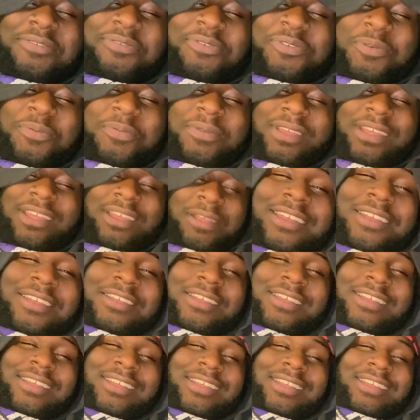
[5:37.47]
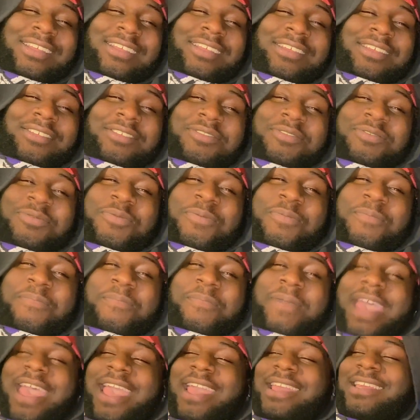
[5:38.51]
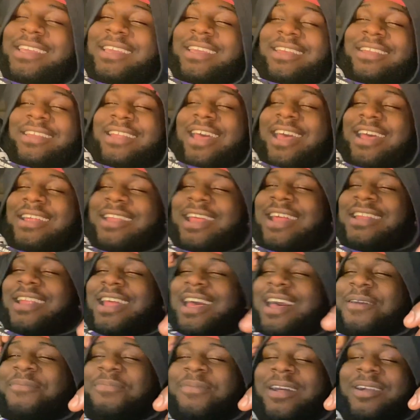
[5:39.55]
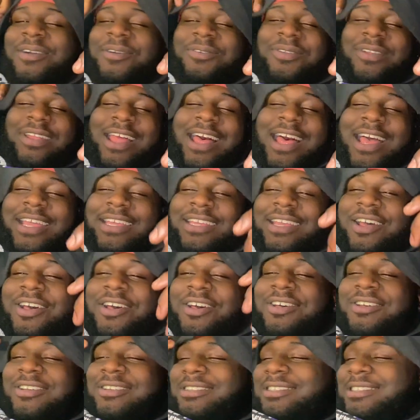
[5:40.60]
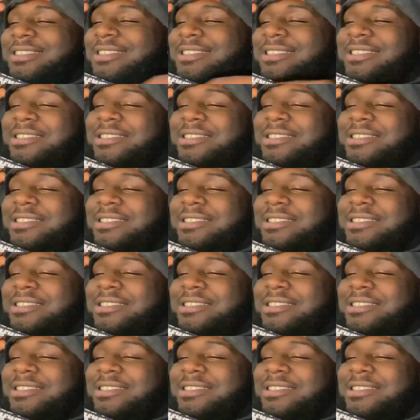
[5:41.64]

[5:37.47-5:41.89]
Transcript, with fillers: feel me? Talk for the camera, don't you act on that. Yeah, nah, nah, nah. I'm not gonna lie, y'all